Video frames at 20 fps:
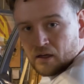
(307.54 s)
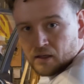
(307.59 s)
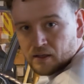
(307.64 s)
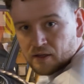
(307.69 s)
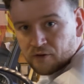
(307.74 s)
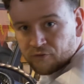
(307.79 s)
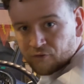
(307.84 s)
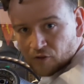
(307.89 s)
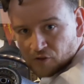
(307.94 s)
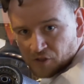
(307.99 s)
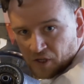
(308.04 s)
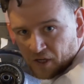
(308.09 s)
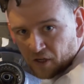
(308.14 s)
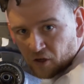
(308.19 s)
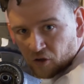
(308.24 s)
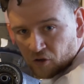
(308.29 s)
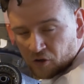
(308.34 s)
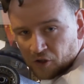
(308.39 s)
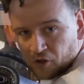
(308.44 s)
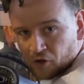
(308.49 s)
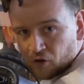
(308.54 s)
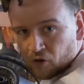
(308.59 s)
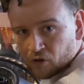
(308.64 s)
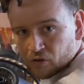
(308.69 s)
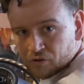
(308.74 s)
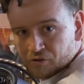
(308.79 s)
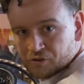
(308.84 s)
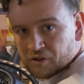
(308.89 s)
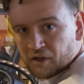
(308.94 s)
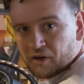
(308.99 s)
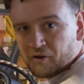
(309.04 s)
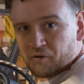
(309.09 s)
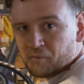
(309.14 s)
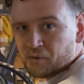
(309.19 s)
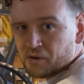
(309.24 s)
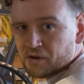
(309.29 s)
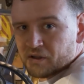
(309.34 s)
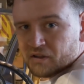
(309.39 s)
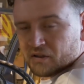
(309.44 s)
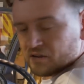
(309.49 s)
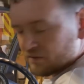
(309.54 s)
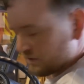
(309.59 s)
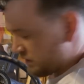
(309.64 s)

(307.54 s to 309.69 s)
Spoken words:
If you take a look at your old steering wheel